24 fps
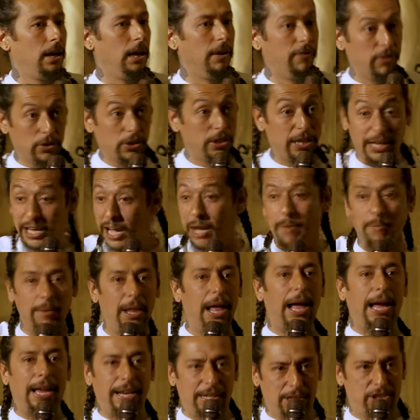If you think I'm
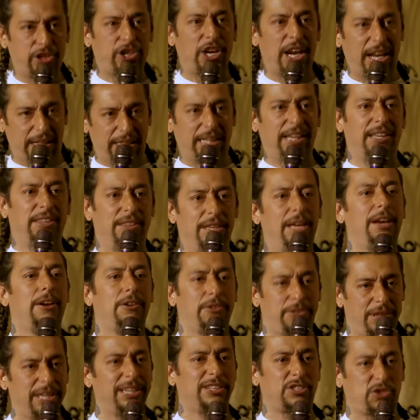lying, check in
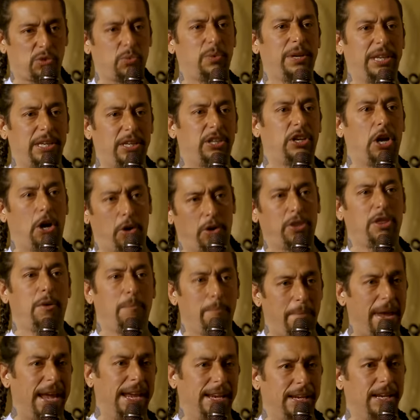there this week. Go to the
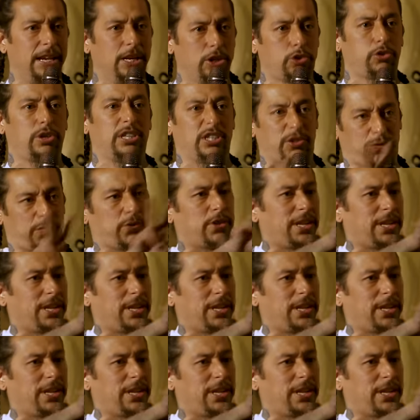main entrance.